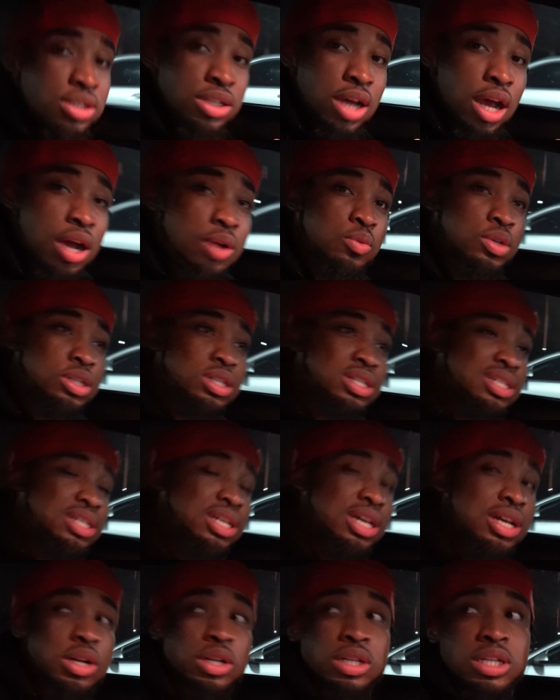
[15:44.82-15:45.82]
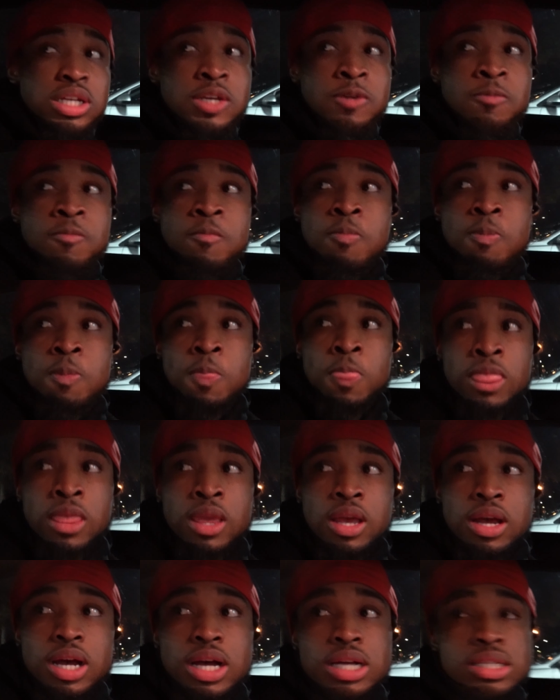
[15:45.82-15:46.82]
Shack was literally
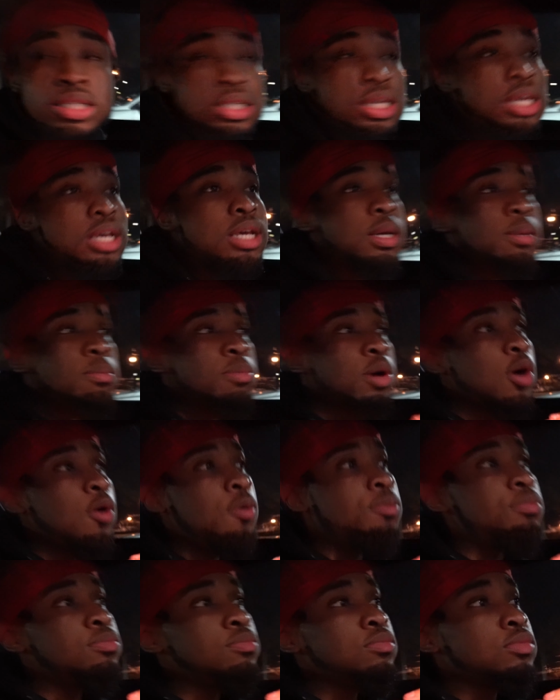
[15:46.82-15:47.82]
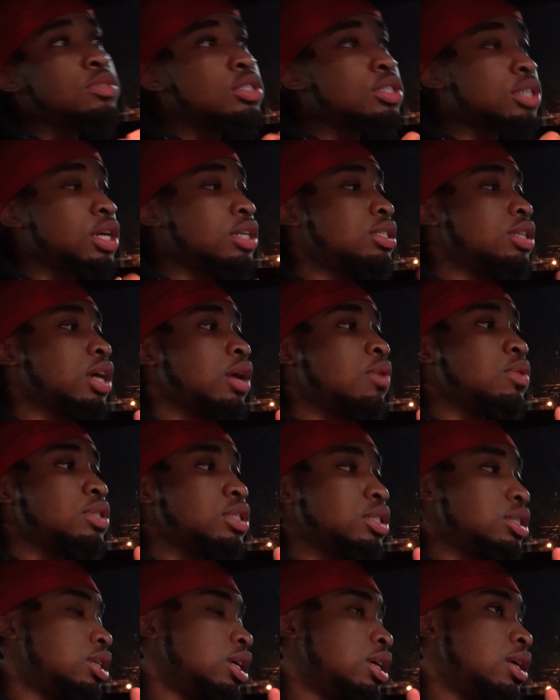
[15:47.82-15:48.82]
a 10, bro. Shake Shack was
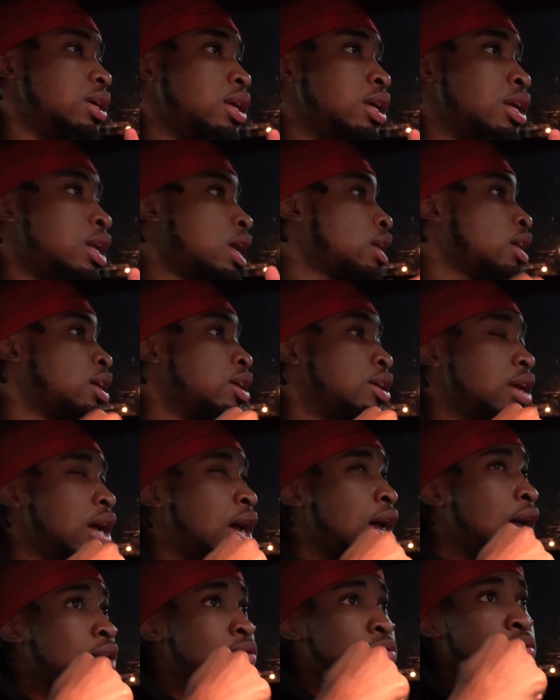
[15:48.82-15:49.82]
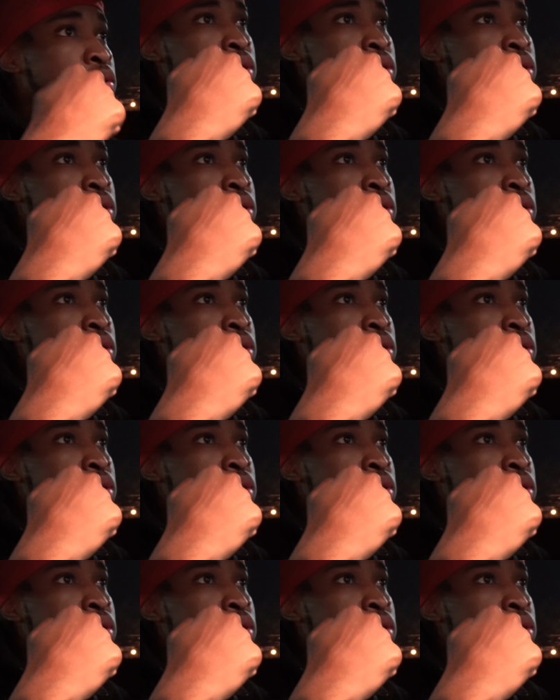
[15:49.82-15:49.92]
a 10. And I get I